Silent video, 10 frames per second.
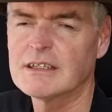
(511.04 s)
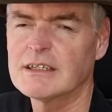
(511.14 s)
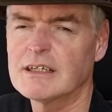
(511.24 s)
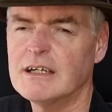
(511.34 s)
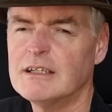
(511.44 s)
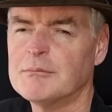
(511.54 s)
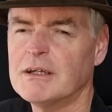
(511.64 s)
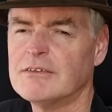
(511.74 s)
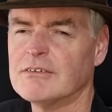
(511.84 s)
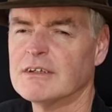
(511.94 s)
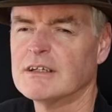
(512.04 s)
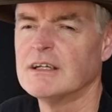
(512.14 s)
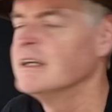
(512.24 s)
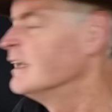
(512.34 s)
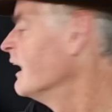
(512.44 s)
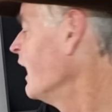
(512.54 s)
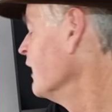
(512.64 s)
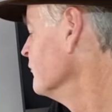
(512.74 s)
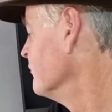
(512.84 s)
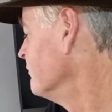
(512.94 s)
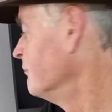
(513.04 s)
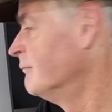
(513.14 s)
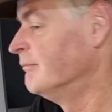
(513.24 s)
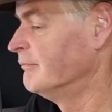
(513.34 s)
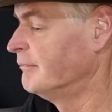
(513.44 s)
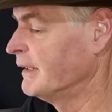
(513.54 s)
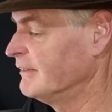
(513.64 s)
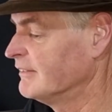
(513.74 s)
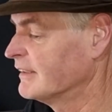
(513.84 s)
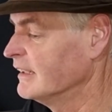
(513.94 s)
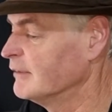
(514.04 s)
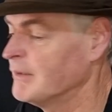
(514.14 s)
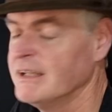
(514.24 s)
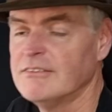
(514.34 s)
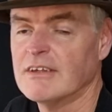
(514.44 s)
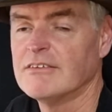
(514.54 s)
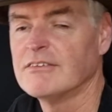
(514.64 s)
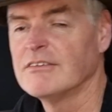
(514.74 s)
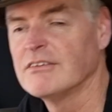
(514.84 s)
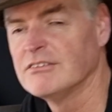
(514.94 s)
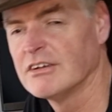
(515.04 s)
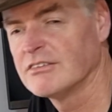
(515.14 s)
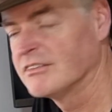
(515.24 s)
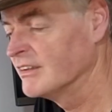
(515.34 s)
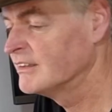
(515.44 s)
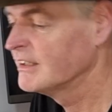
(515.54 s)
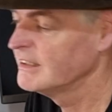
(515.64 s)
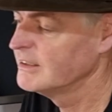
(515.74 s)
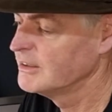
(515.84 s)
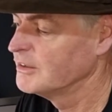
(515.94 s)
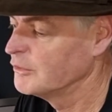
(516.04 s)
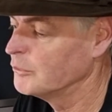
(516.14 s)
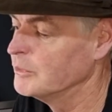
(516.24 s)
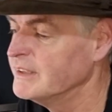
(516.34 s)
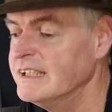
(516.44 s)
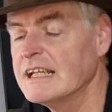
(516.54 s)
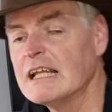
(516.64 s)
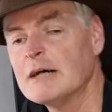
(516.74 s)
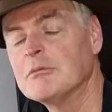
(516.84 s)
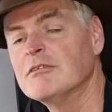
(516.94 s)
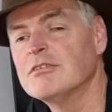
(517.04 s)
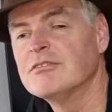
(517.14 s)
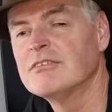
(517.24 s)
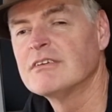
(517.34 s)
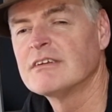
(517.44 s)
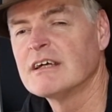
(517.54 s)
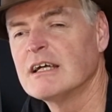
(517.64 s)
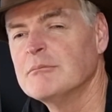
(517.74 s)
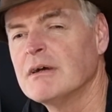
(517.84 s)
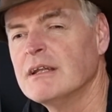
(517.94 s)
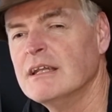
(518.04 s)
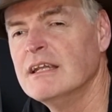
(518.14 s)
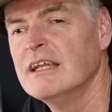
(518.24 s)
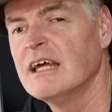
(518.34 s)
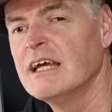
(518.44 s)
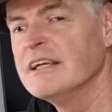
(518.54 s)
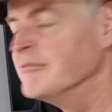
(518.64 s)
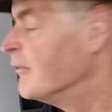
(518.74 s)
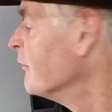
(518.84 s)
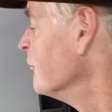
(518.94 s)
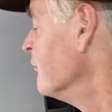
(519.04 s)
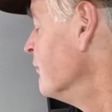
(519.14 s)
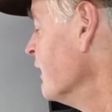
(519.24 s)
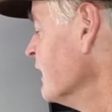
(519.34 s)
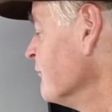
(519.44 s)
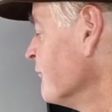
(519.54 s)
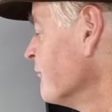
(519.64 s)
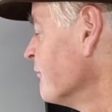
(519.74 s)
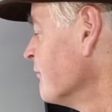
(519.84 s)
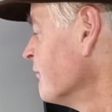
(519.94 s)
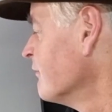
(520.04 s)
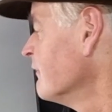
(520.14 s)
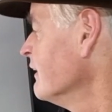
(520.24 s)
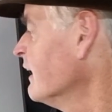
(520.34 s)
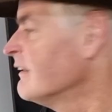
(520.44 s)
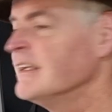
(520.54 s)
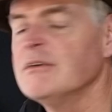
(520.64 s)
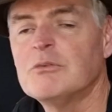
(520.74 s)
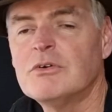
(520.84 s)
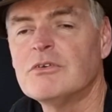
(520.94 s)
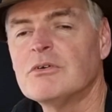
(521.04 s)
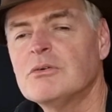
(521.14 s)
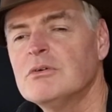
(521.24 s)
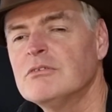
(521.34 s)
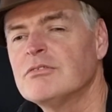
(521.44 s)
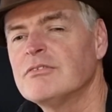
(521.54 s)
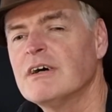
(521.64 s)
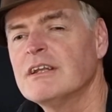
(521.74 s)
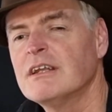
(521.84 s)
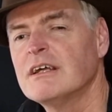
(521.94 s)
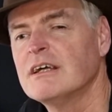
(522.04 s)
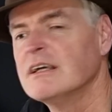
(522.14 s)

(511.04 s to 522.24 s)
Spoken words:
kind of basic, and basically a maze as they're suggested with the Labyrinth of Time name. But yeah, it was good fun